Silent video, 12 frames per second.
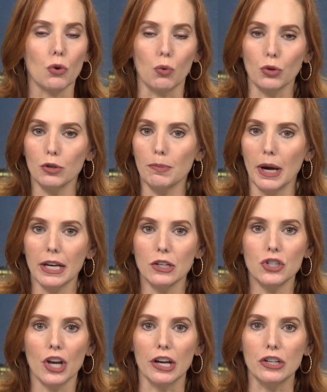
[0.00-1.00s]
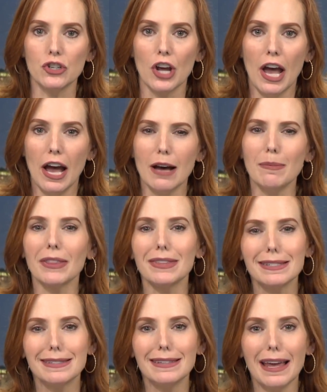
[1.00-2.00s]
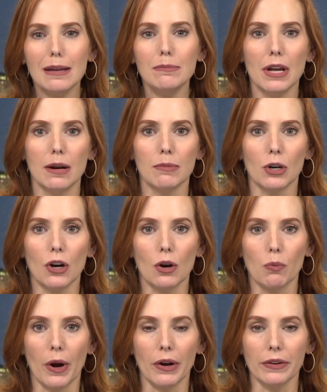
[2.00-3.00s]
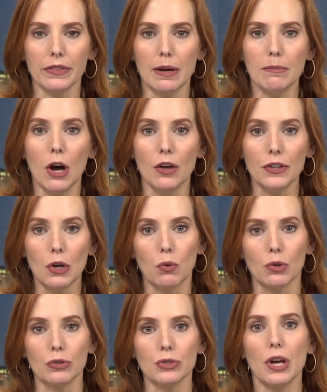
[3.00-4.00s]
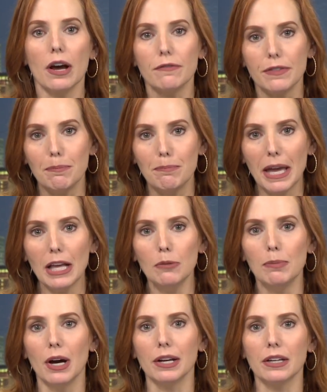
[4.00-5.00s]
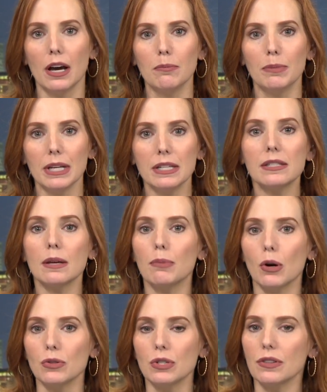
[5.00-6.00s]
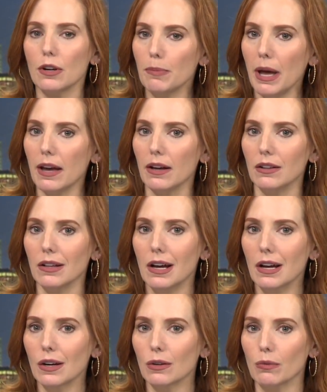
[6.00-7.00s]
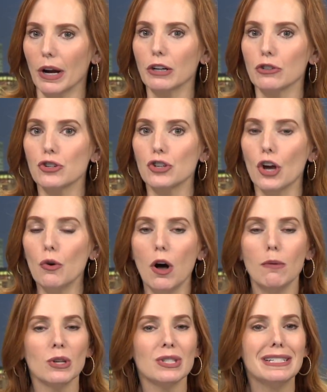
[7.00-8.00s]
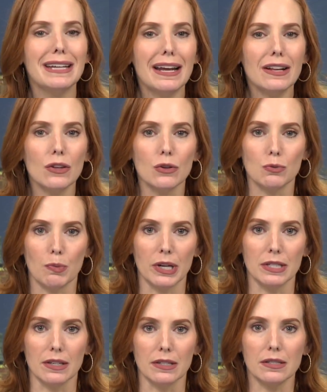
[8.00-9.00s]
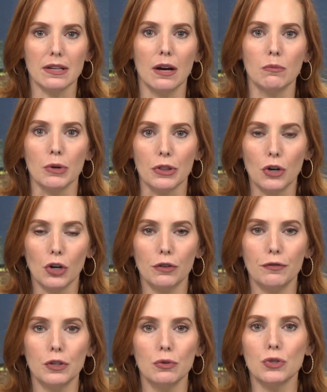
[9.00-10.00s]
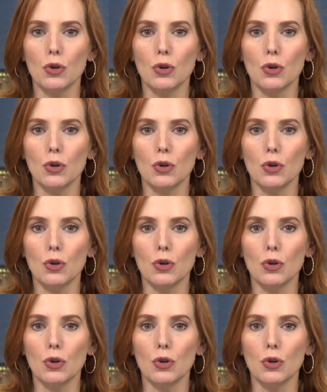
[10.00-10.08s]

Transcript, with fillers: ordered by a judge, about the same number are wearing them on the orders of the bail bond companies that posted their bail. Records show almost none of those bracelets come with curfews